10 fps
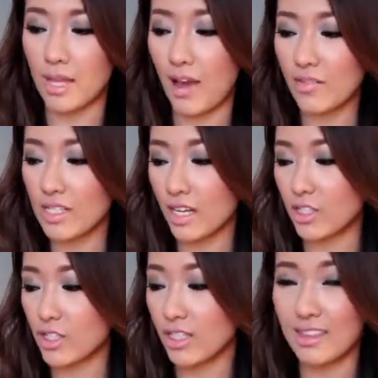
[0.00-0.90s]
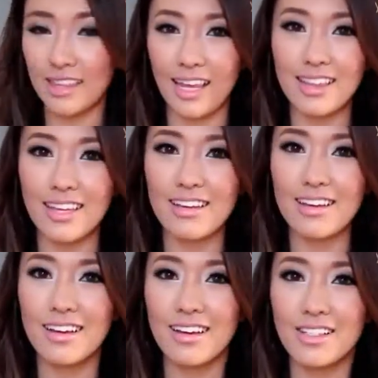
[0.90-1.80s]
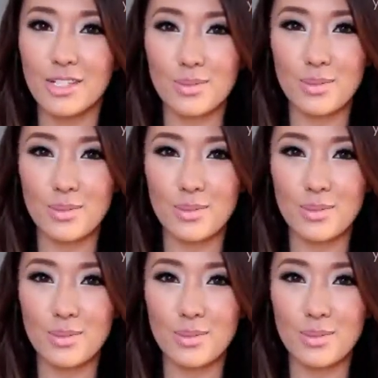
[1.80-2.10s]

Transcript: I haven't touched it lately just